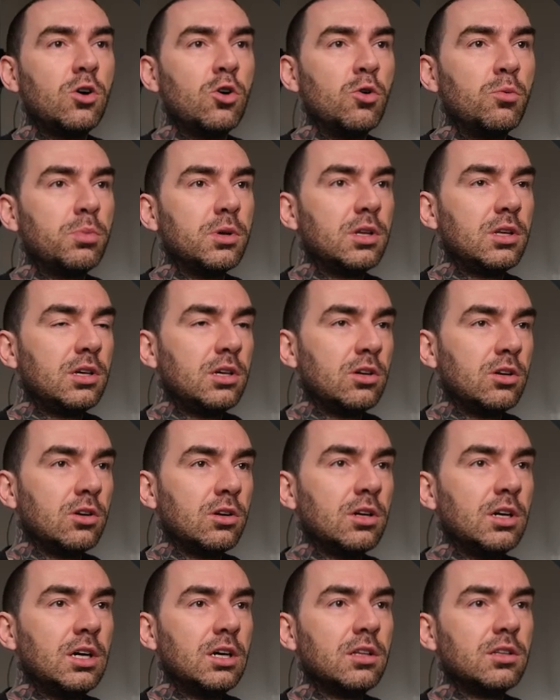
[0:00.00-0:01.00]
open here.
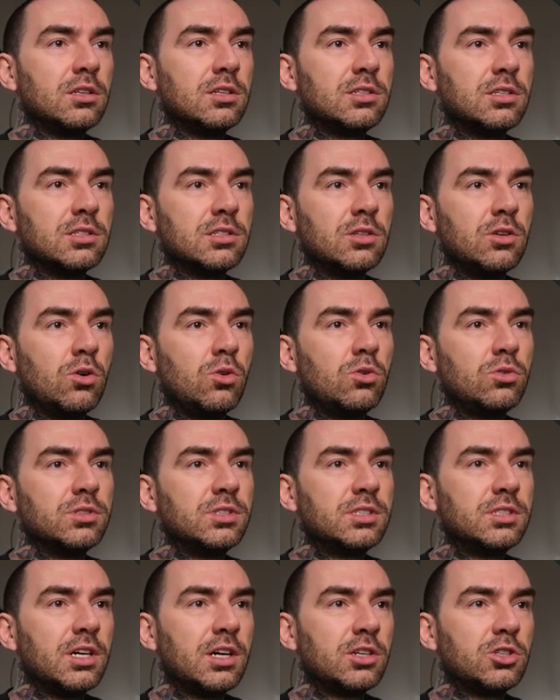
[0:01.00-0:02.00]
This is an old
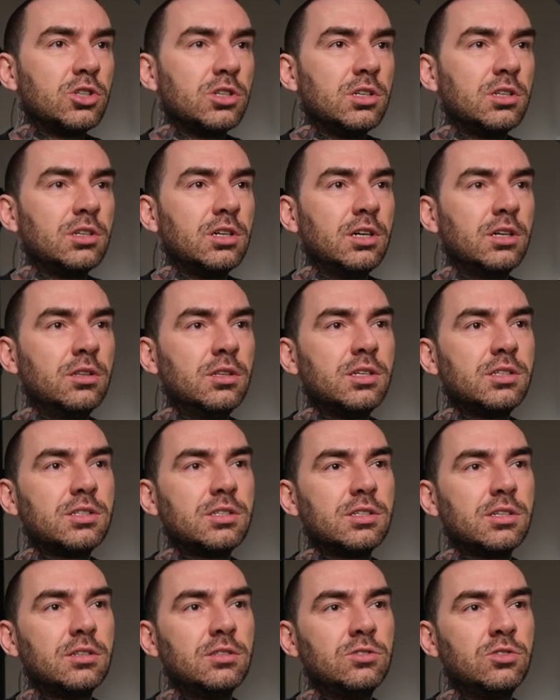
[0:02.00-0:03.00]
session, and this,
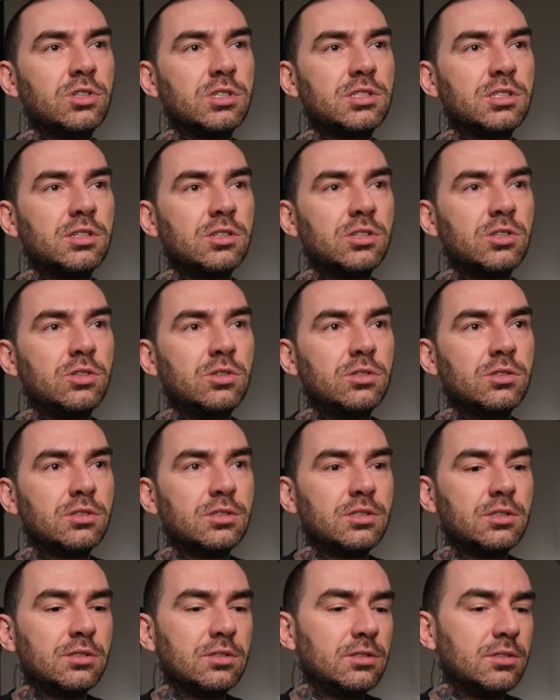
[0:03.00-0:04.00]
just a little
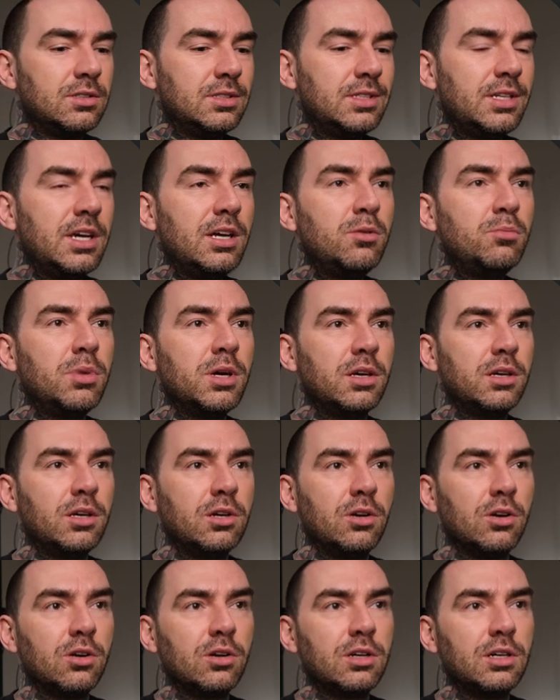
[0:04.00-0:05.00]
tidbit
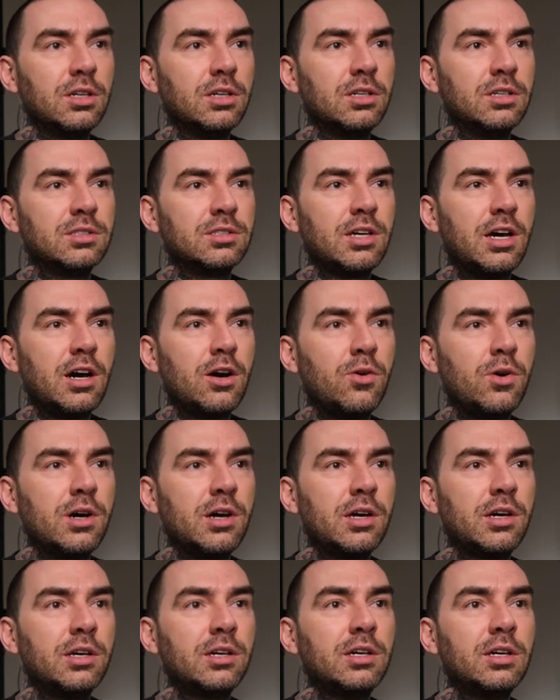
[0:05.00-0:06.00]
here, is how
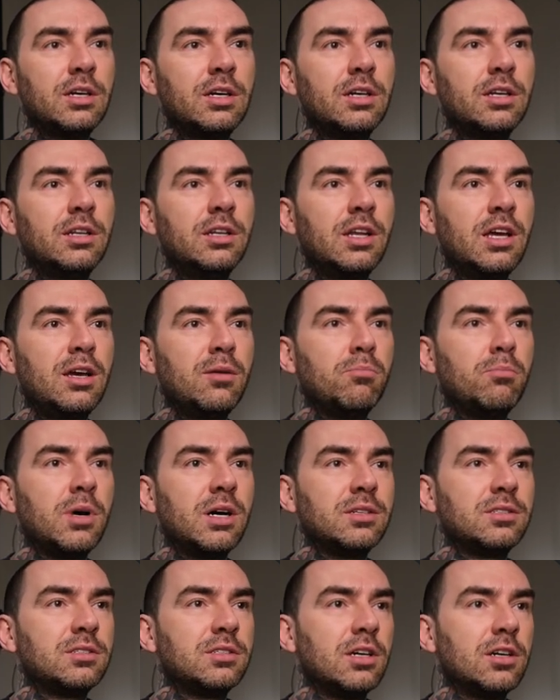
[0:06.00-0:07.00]
I name my
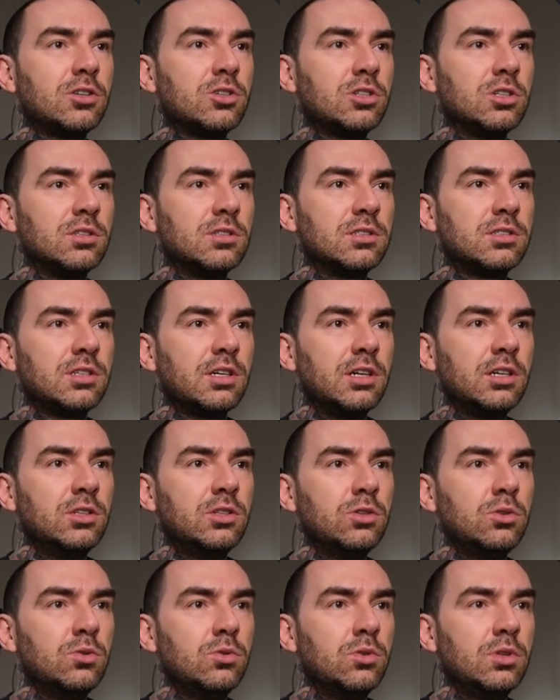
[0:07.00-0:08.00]
sessions. I
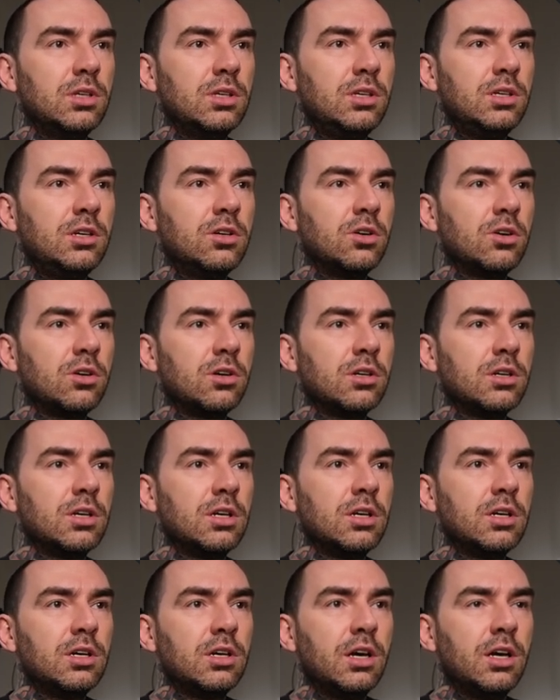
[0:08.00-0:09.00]
do the year,
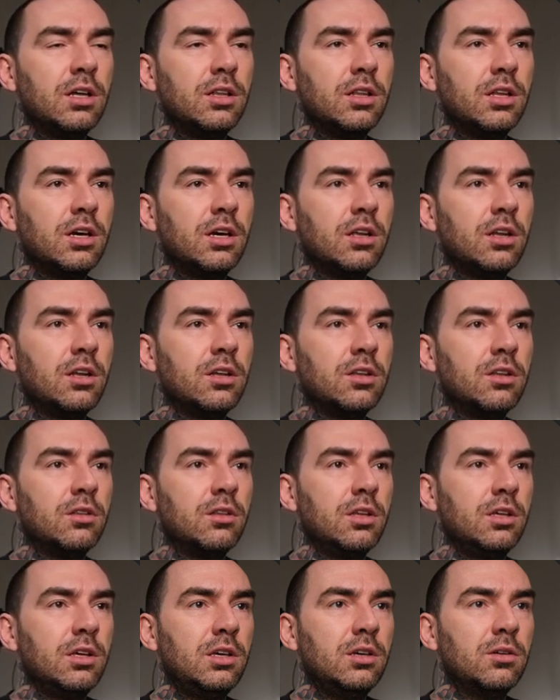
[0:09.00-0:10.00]
and then
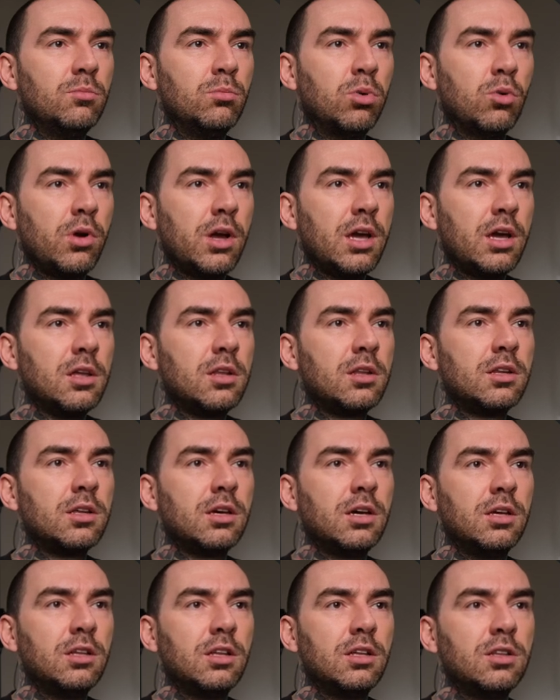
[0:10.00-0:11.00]
the brand,
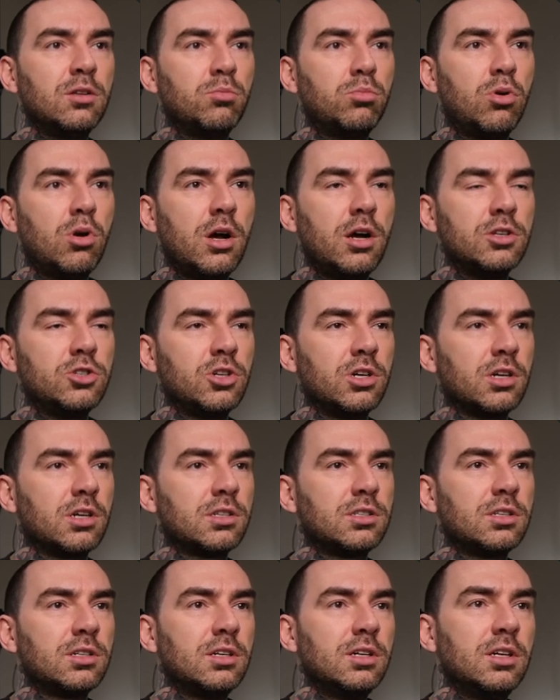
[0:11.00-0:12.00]
and then the
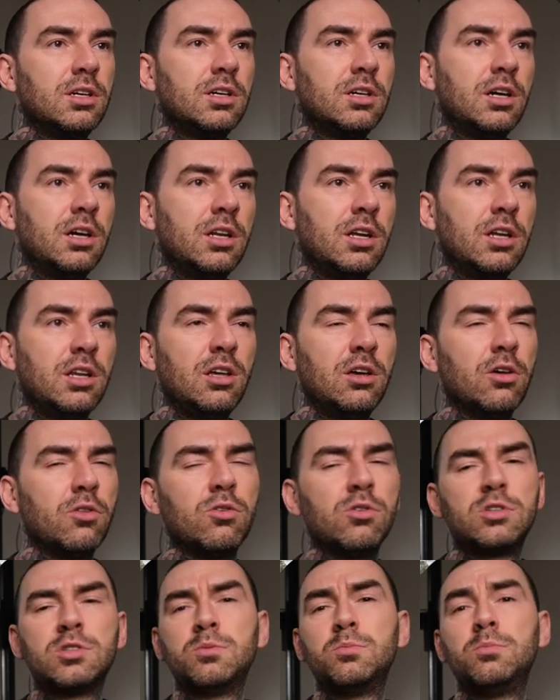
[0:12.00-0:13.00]
project, and any other
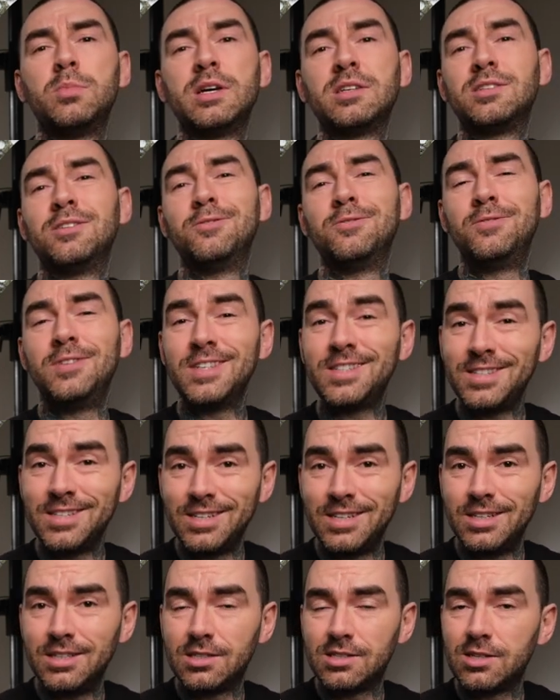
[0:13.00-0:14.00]

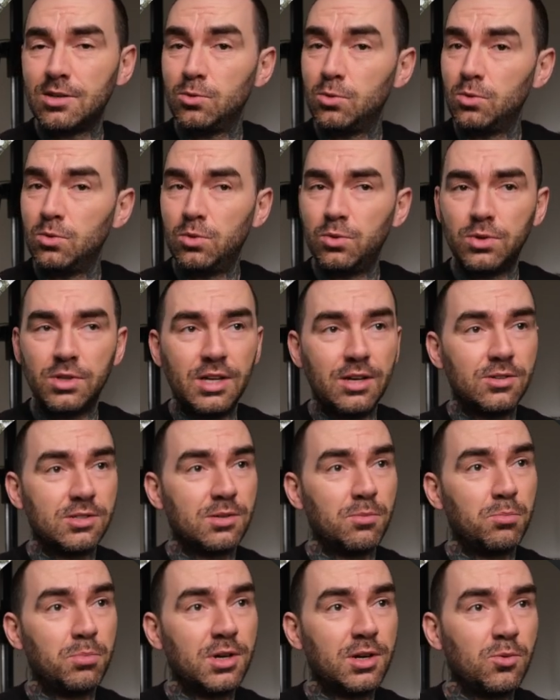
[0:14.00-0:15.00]
specificities. Oof, that was a
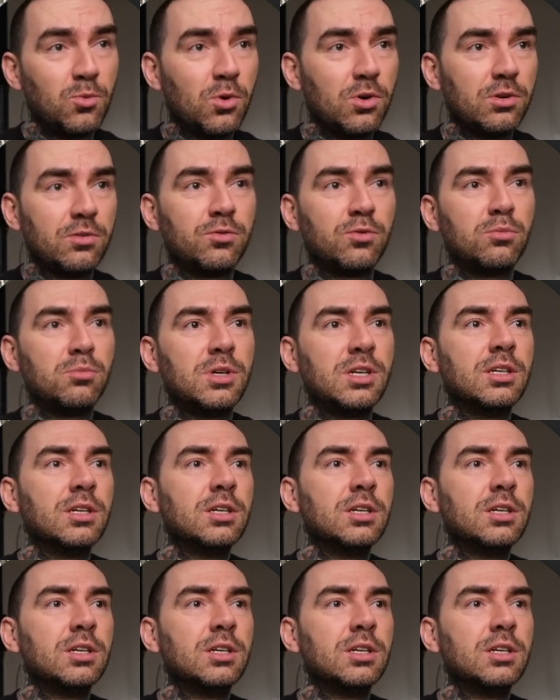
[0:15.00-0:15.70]
big word for me.